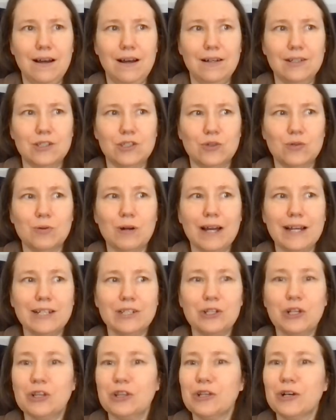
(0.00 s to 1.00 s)
trying
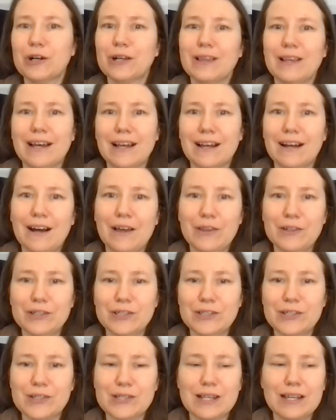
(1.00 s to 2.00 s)
to look like
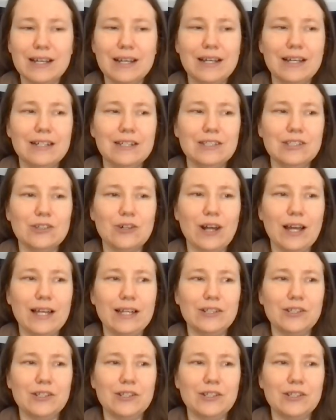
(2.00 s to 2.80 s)
others, trying